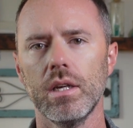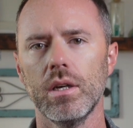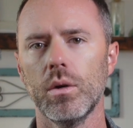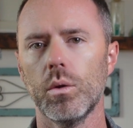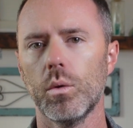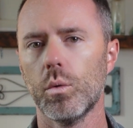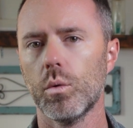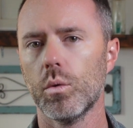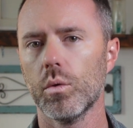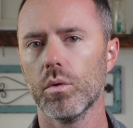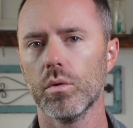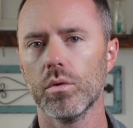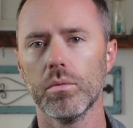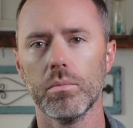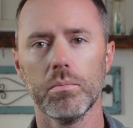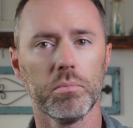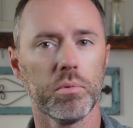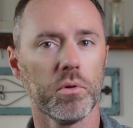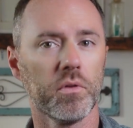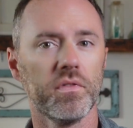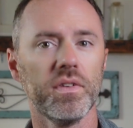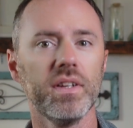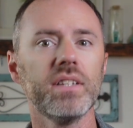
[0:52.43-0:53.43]
or
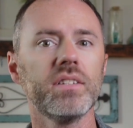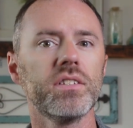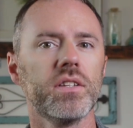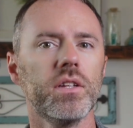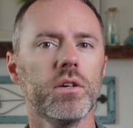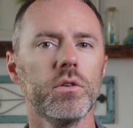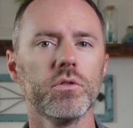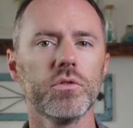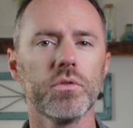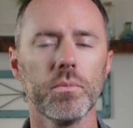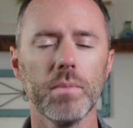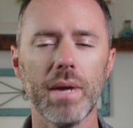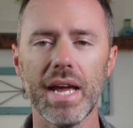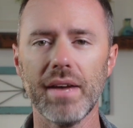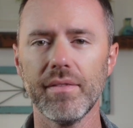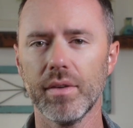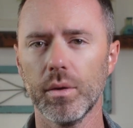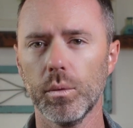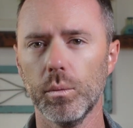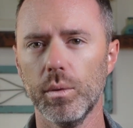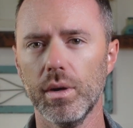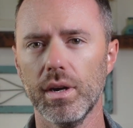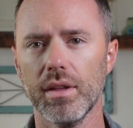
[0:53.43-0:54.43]
prevents those from
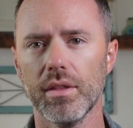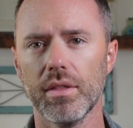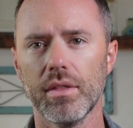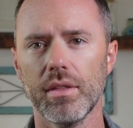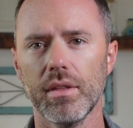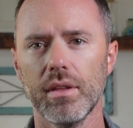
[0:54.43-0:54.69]
having wealth.